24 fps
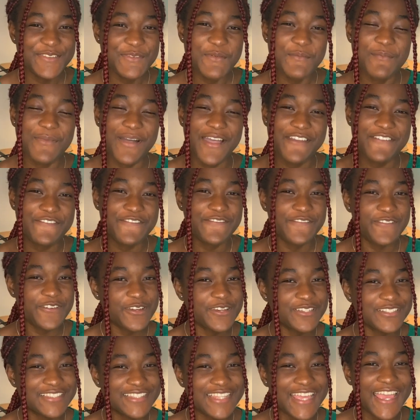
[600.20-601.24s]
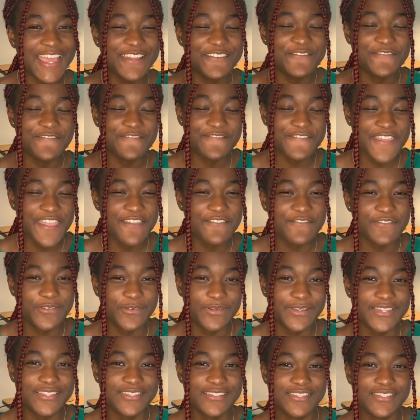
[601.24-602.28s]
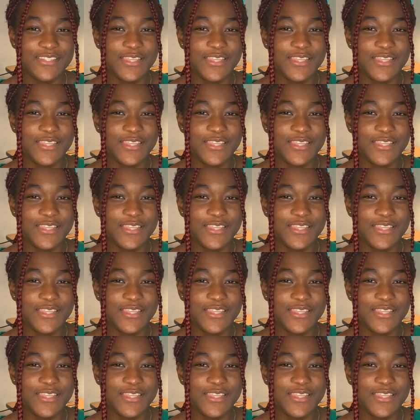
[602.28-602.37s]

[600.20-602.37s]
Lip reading: my first and favorite